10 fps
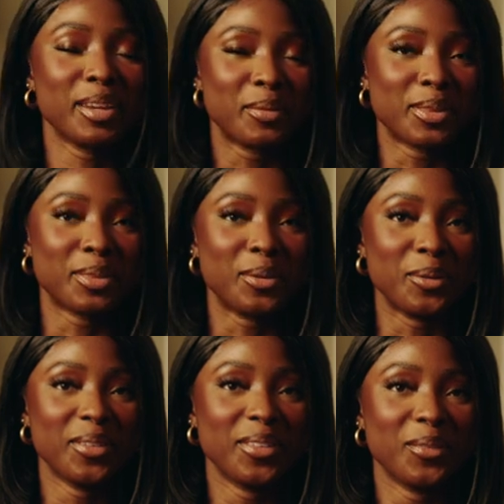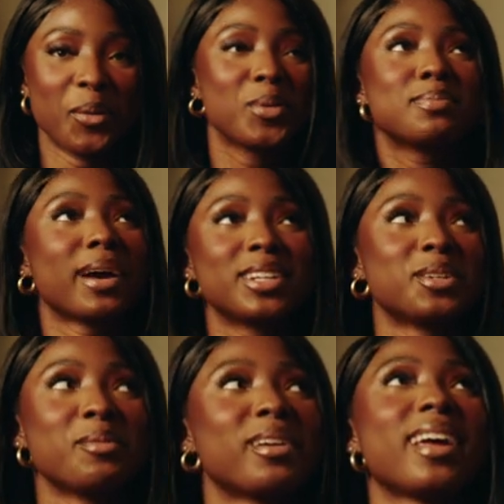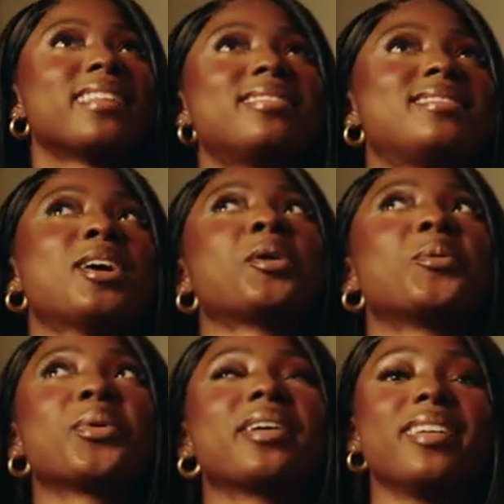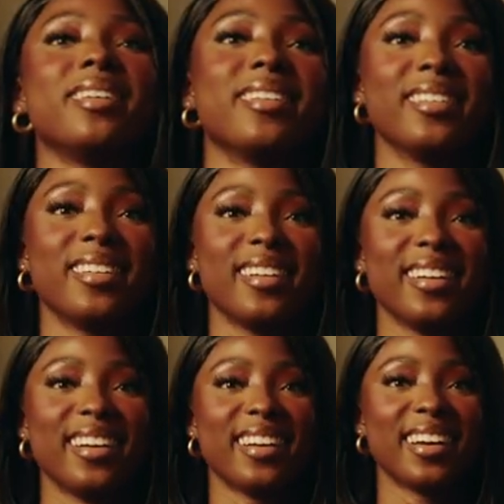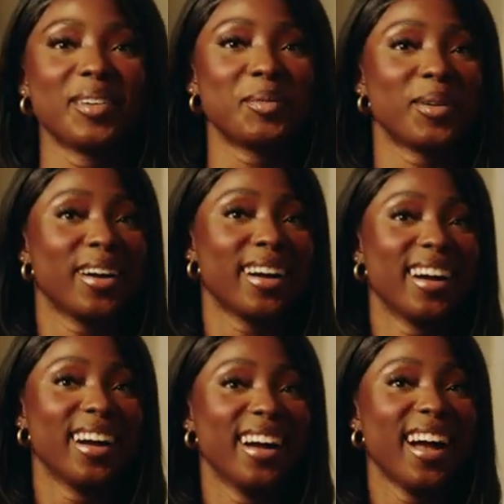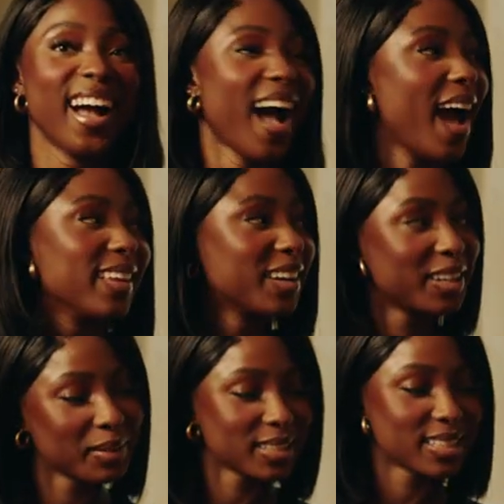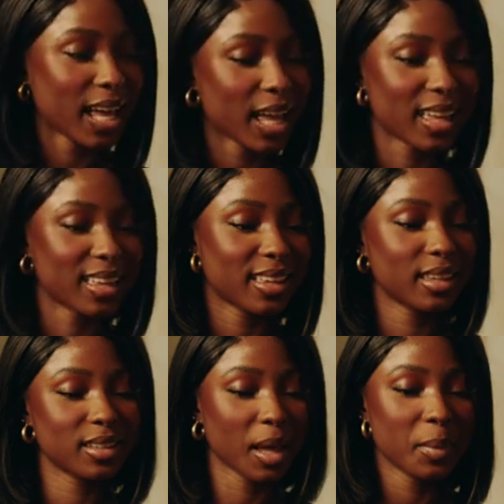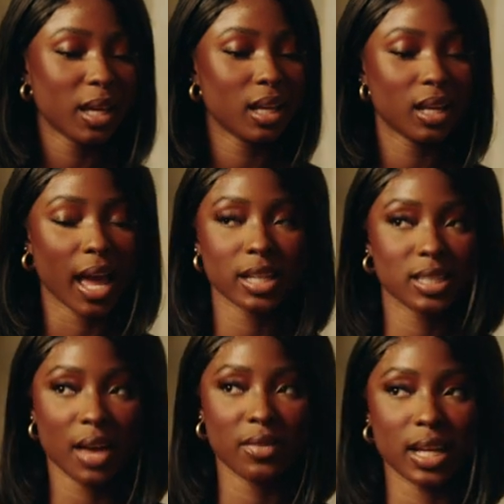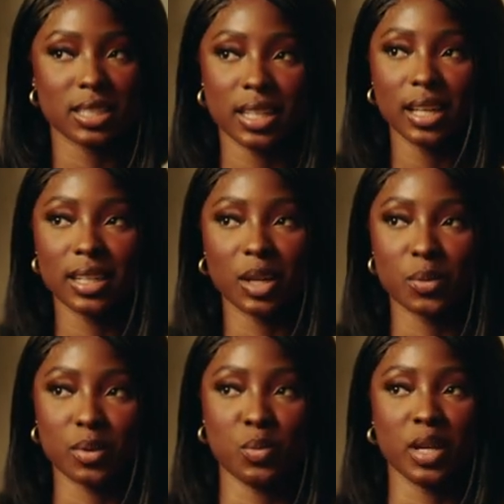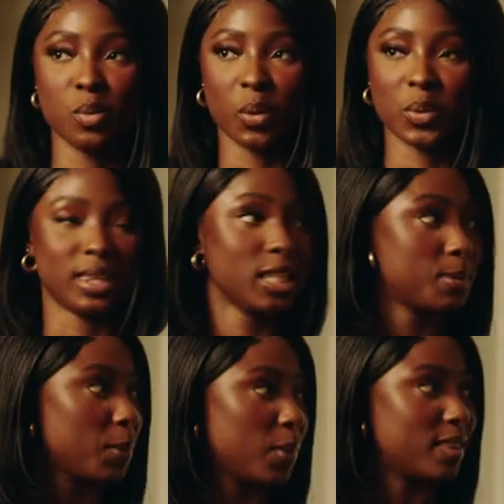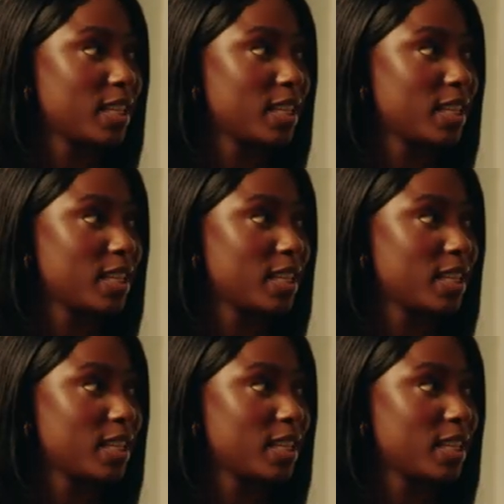meeting with you? What was my dream? What did I tell you we were going to do? Oh, my goodness. Bruh. I literally was just like... I mean, I just have an idea, and like we can work with these people and